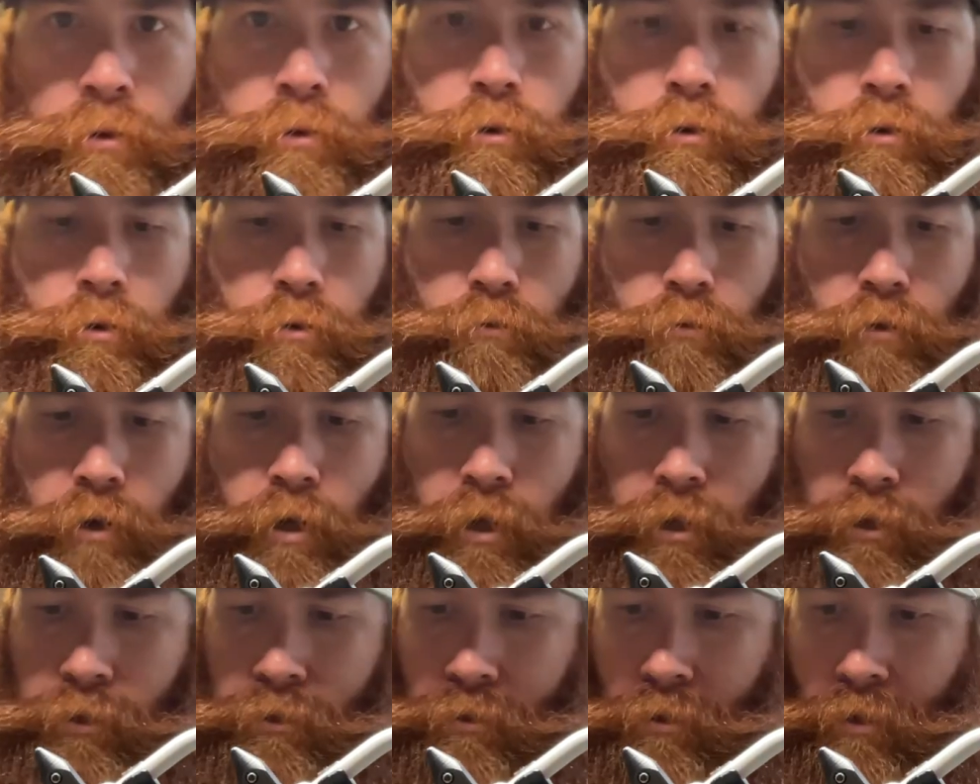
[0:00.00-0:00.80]
All
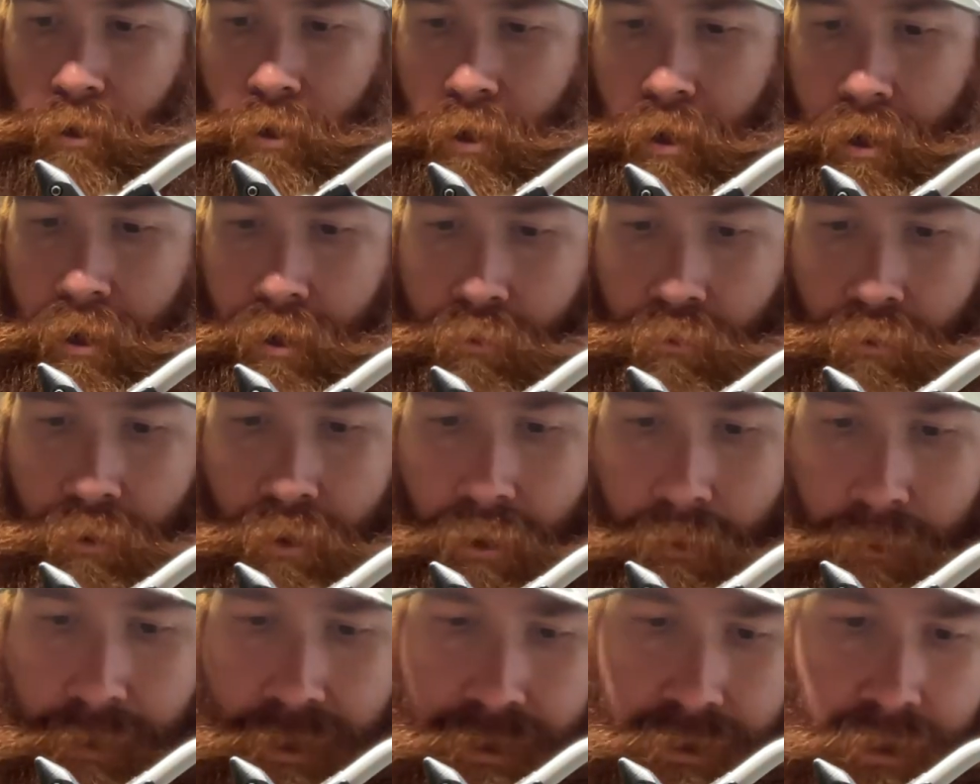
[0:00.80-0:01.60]
right, today we're
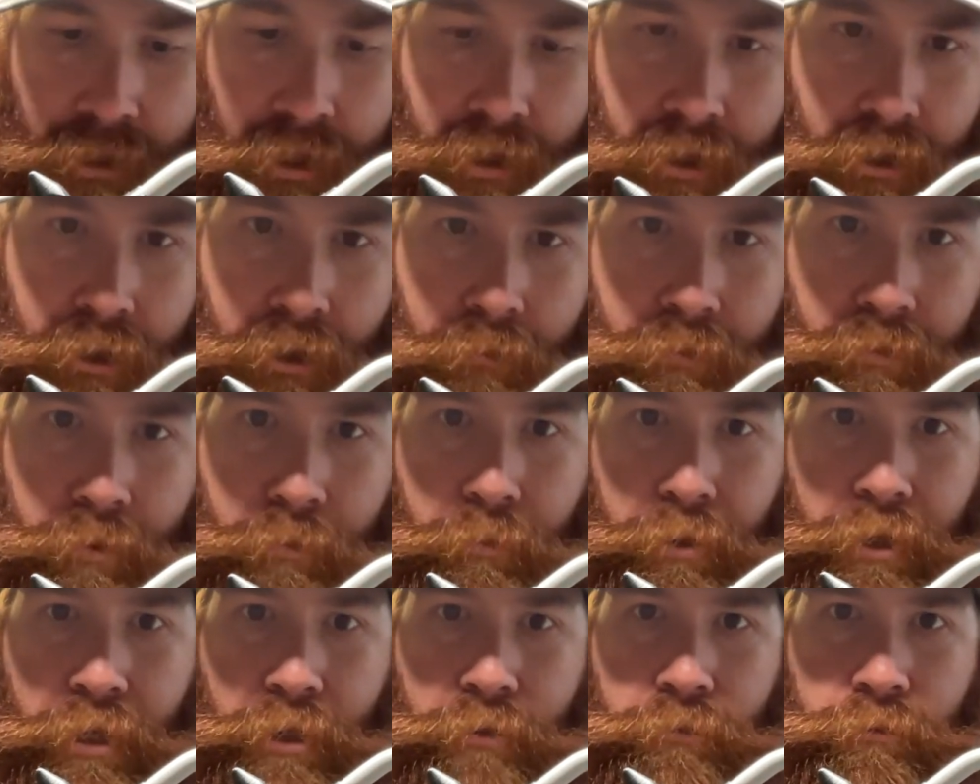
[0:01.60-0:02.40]
going to be tying up the
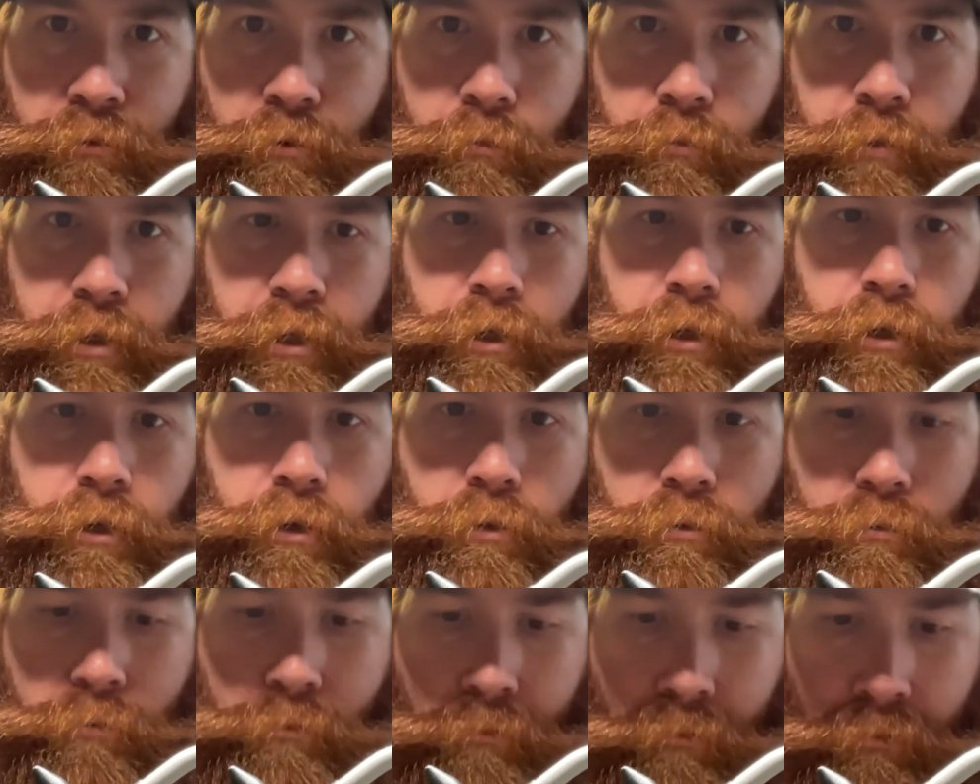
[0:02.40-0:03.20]
pink
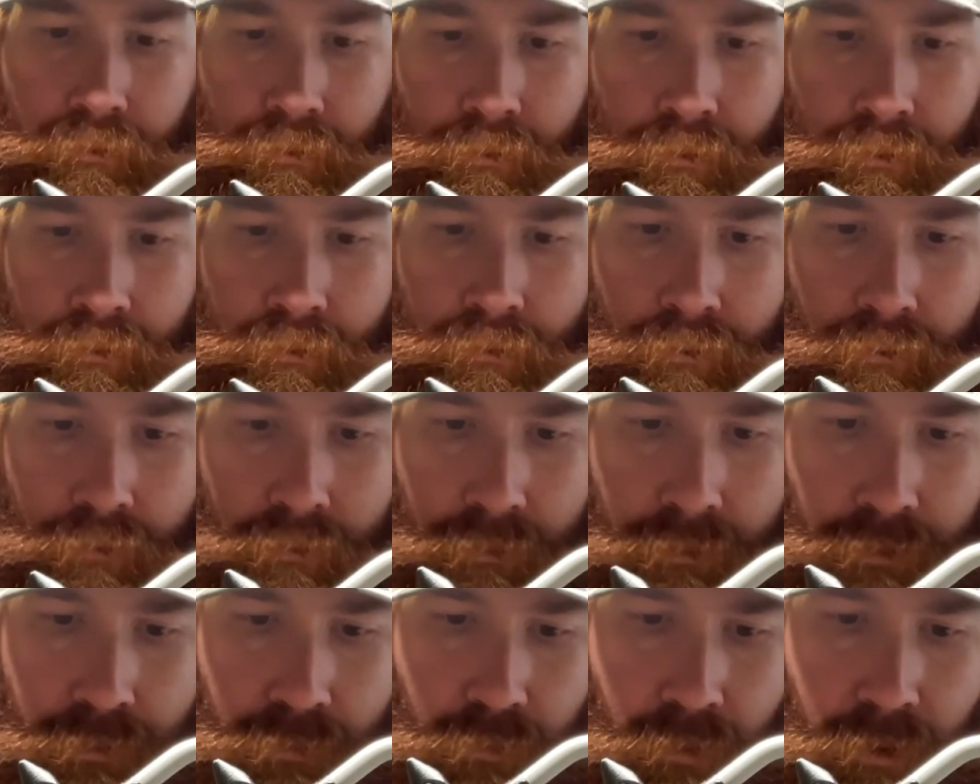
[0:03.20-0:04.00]
flamingo.
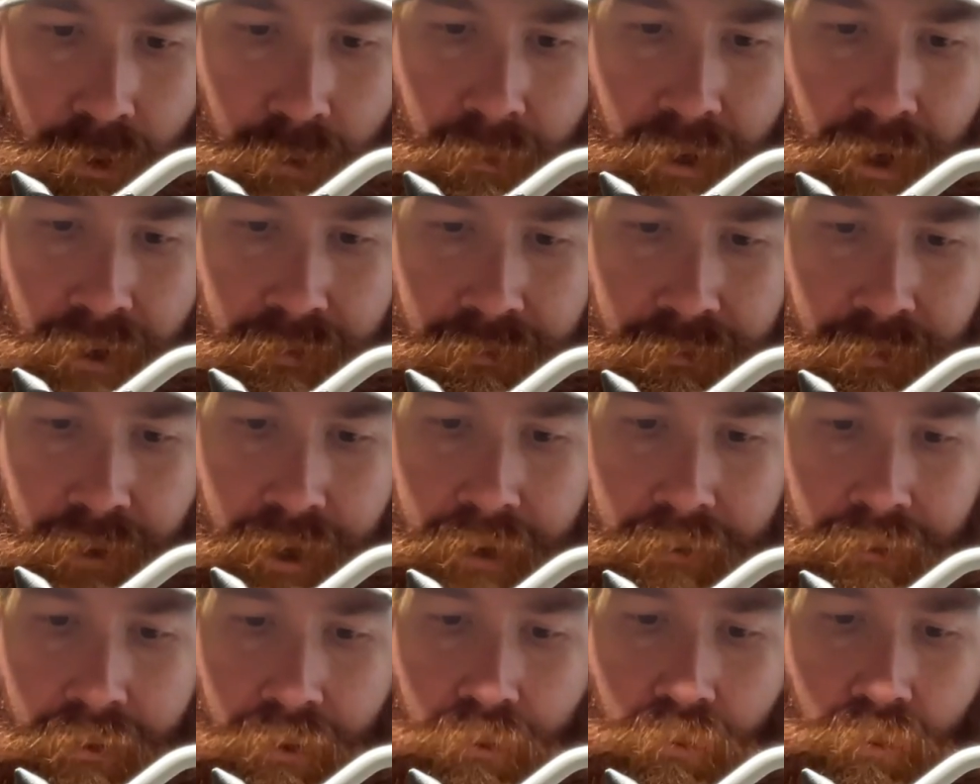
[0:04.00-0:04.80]
It's one of my
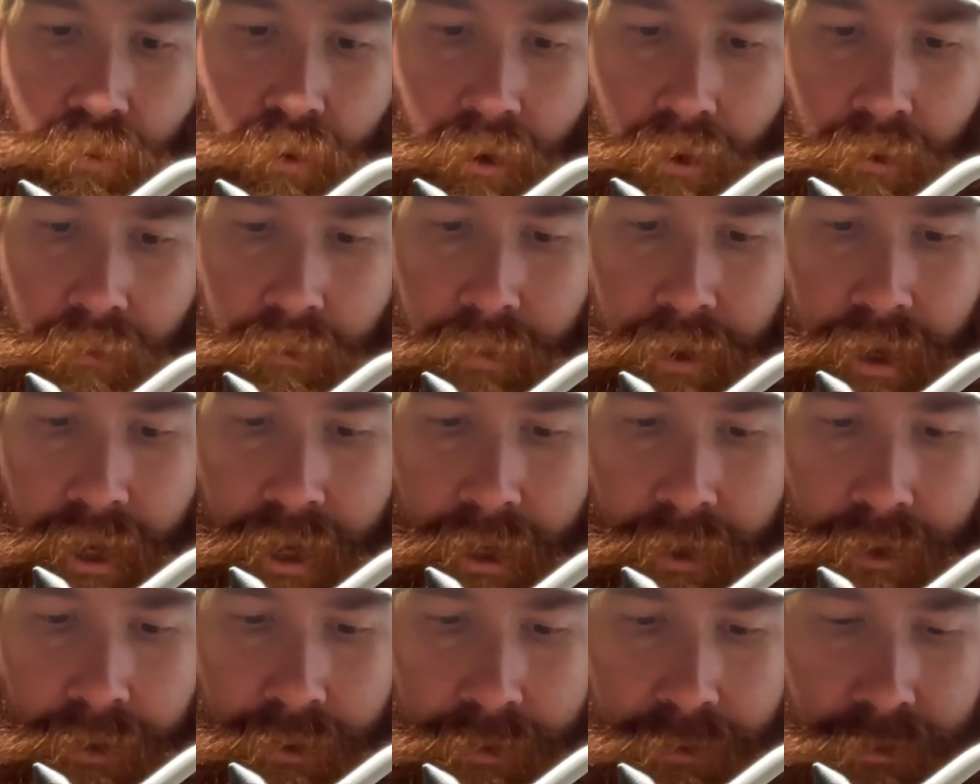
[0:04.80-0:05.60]
favorite worm
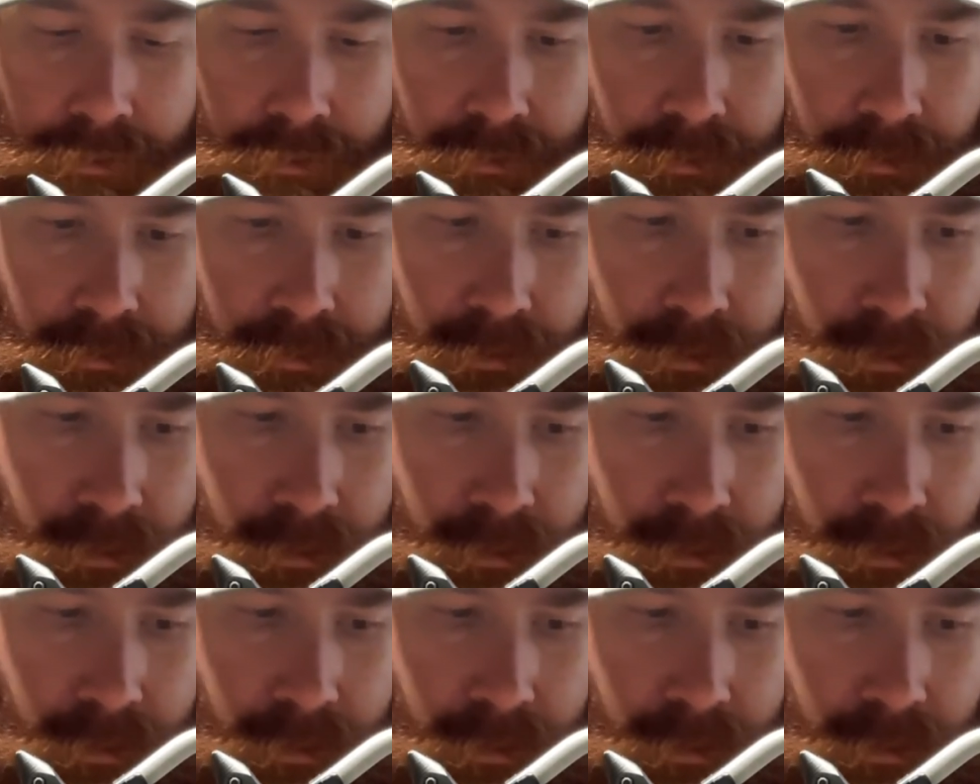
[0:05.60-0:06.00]
patterns.